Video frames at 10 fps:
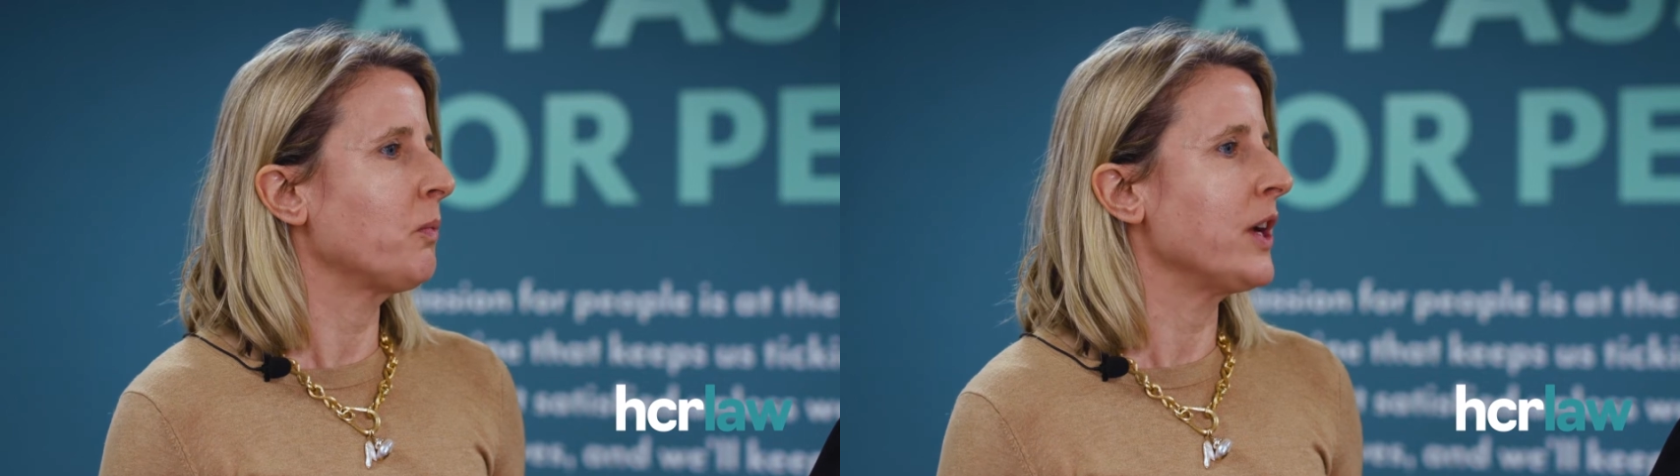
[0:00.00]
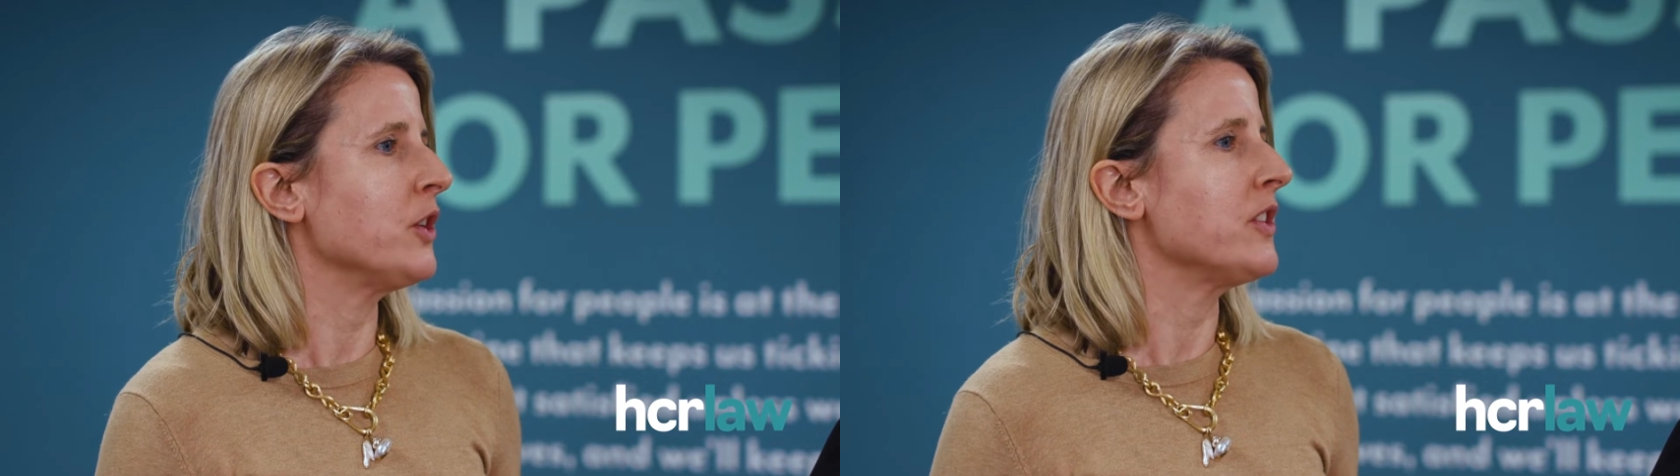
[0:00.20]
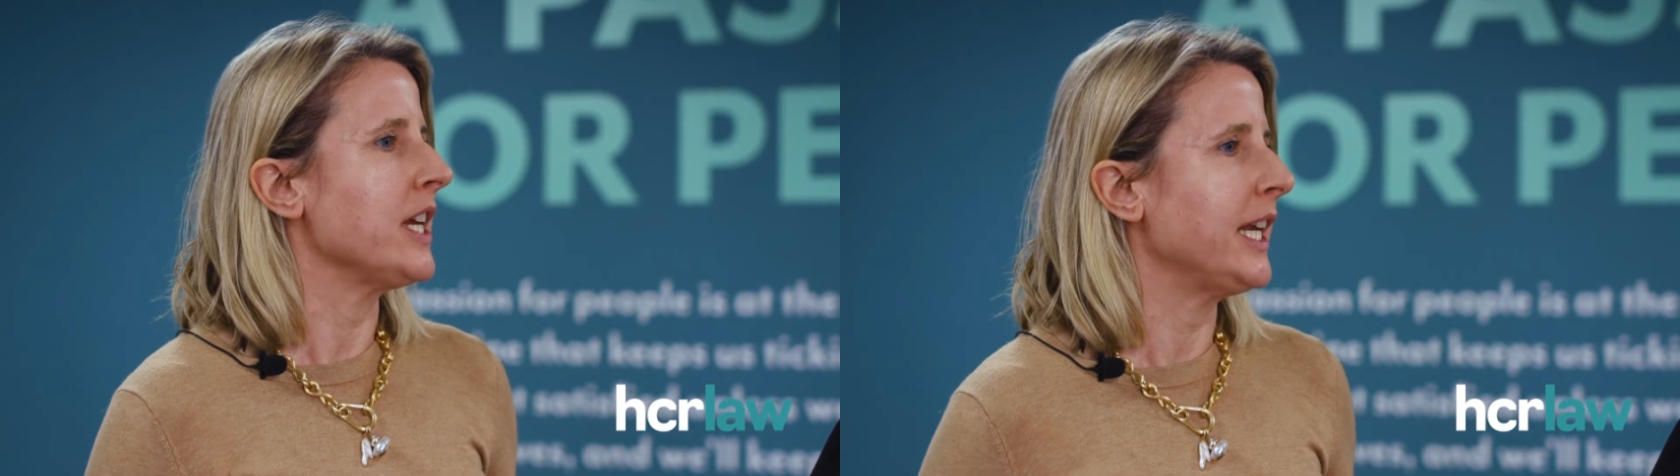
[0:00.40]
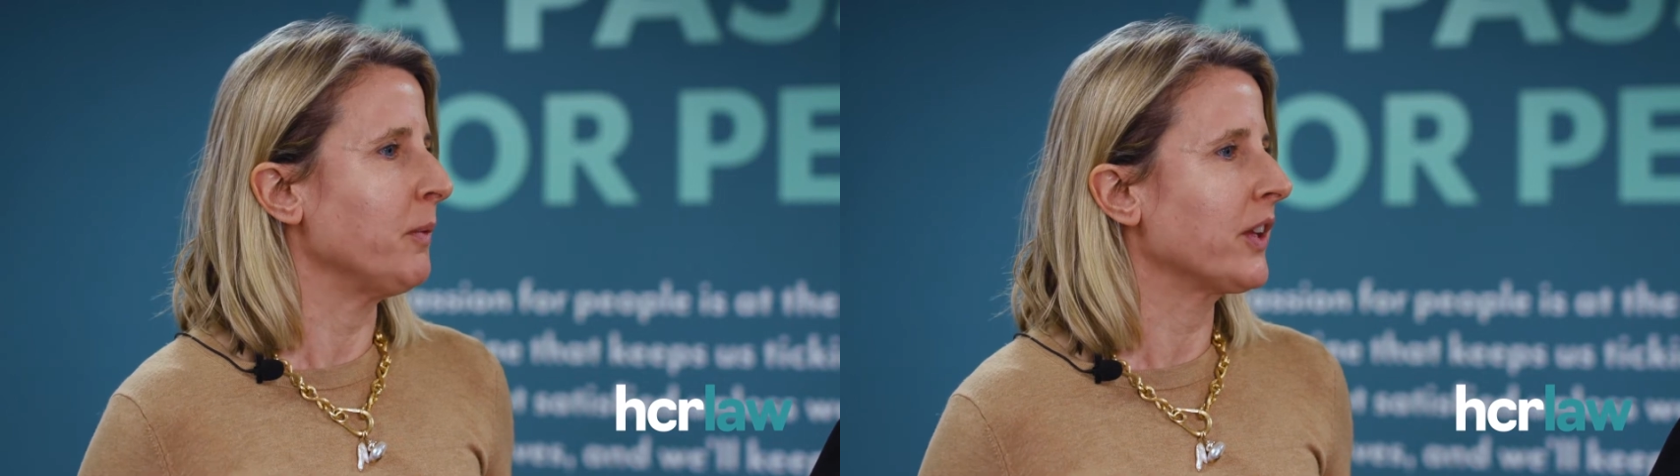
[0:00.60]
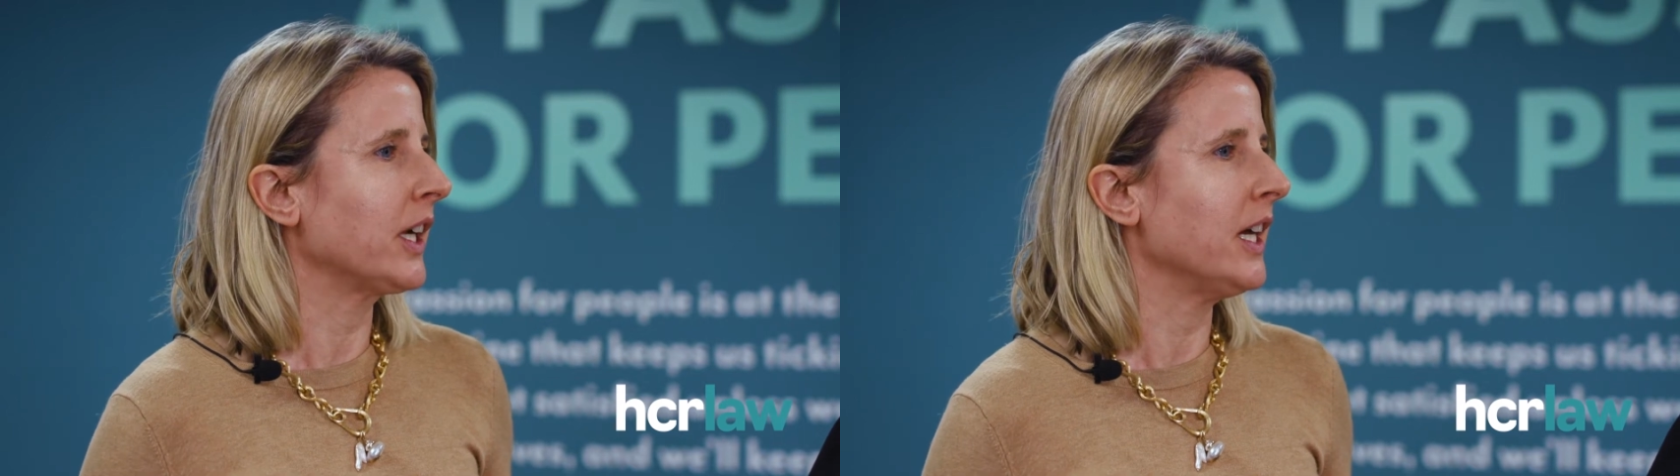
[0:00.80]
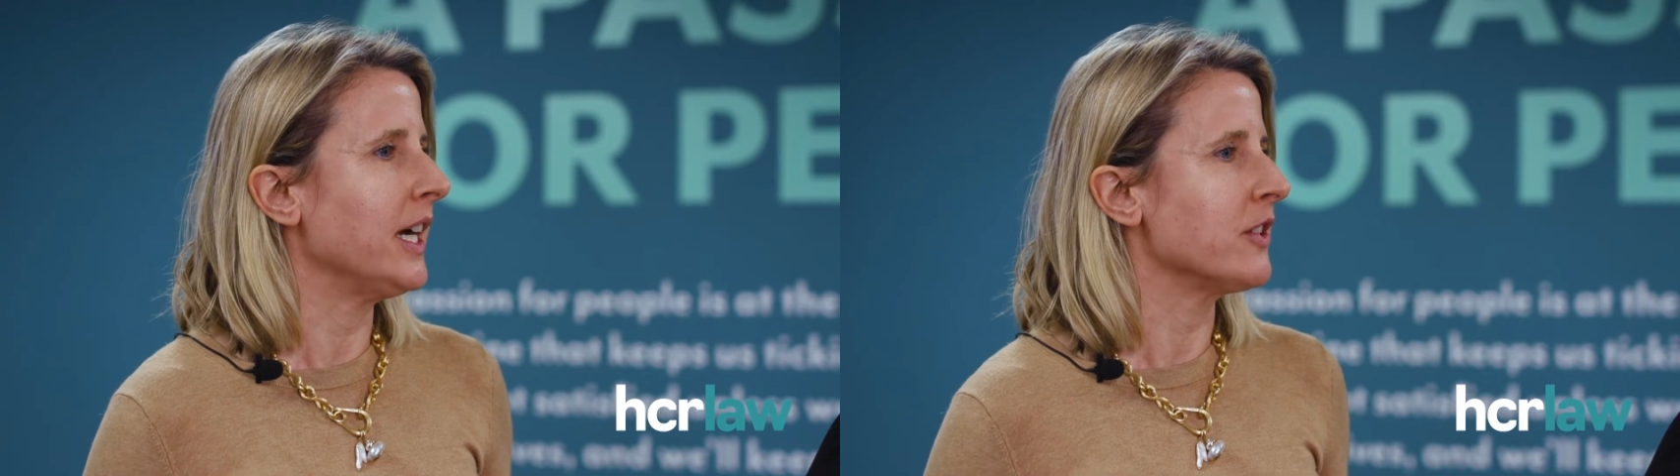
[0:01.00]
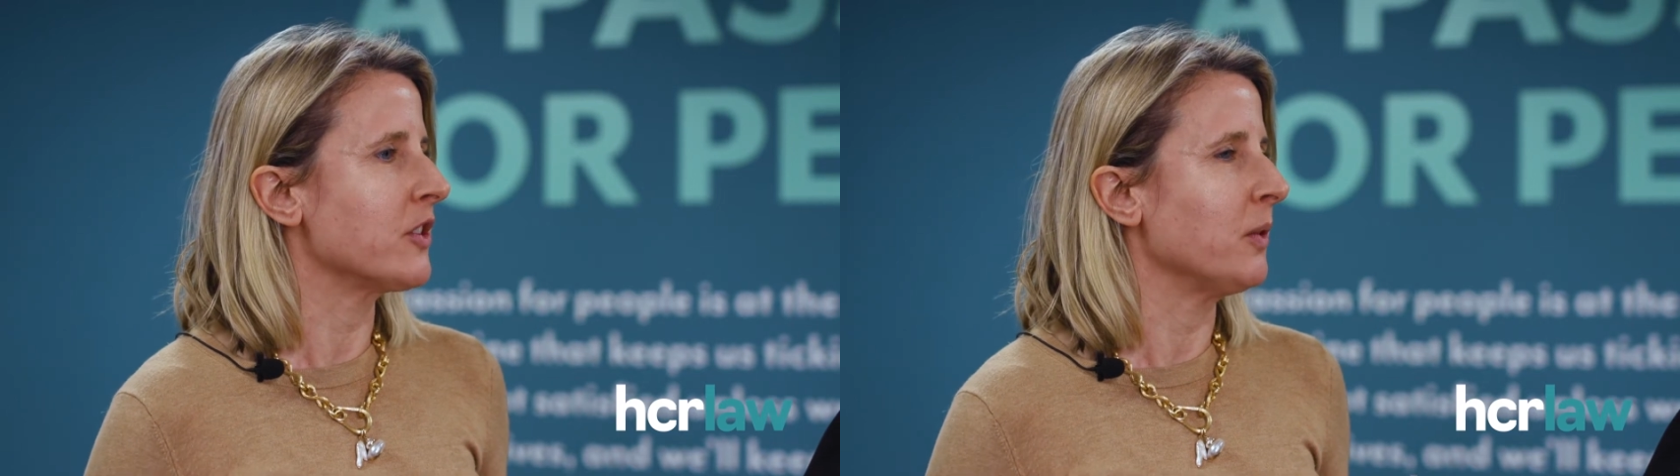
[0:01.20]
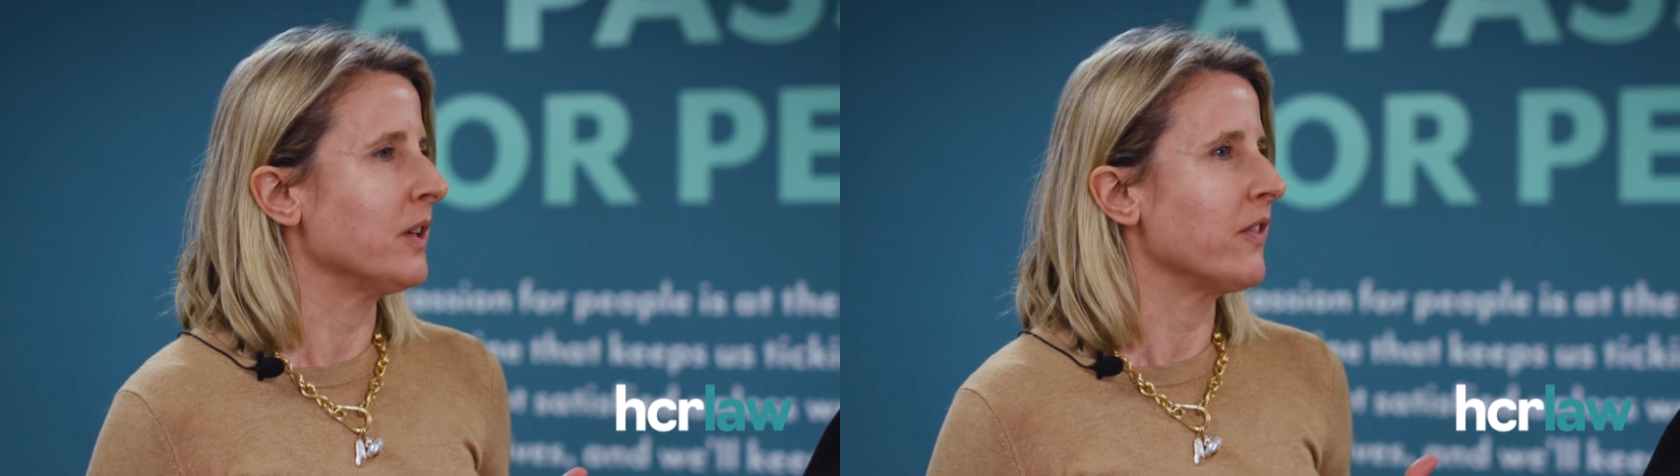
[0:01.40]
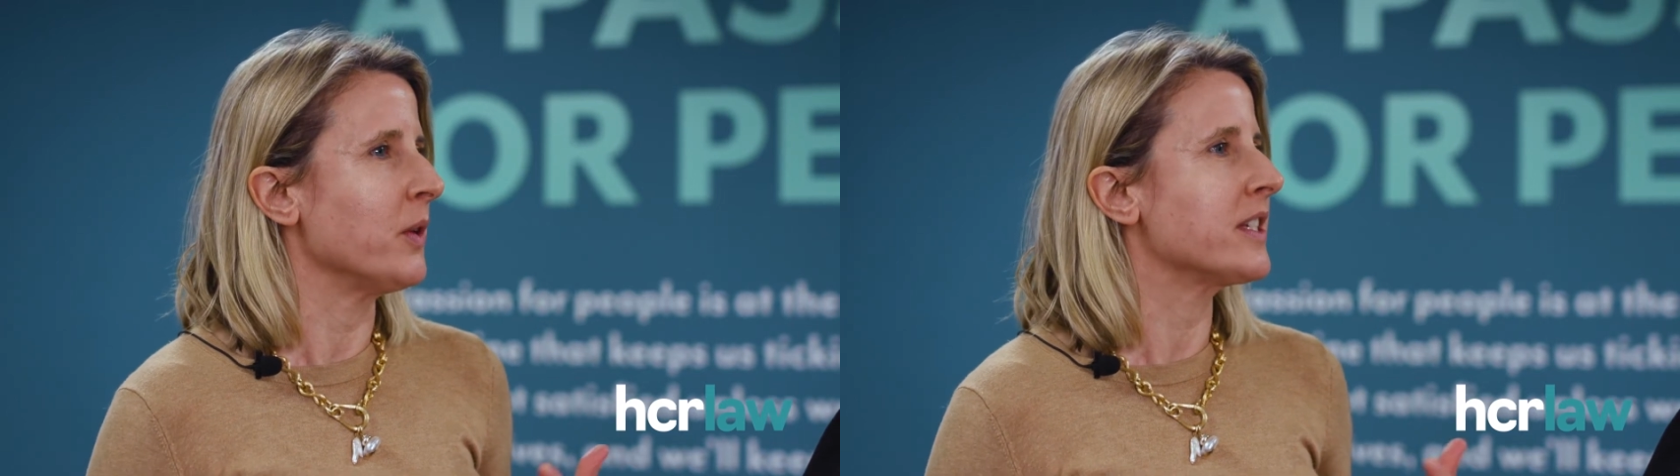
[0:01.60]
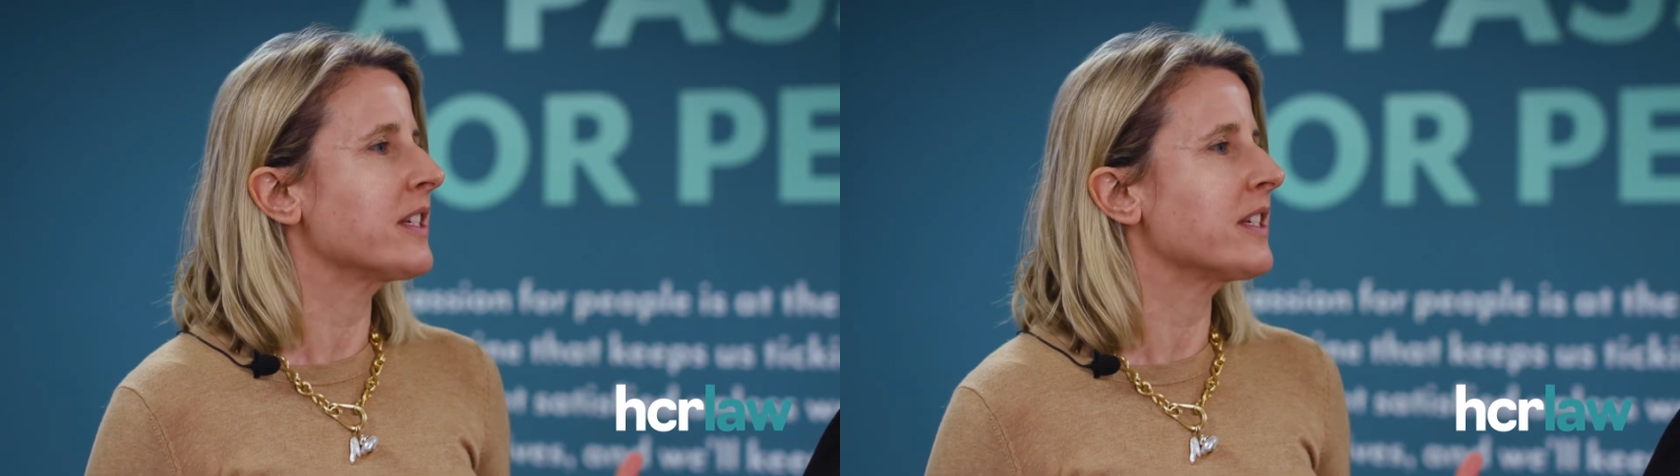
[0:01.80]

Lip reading: when you're dealing with clients who are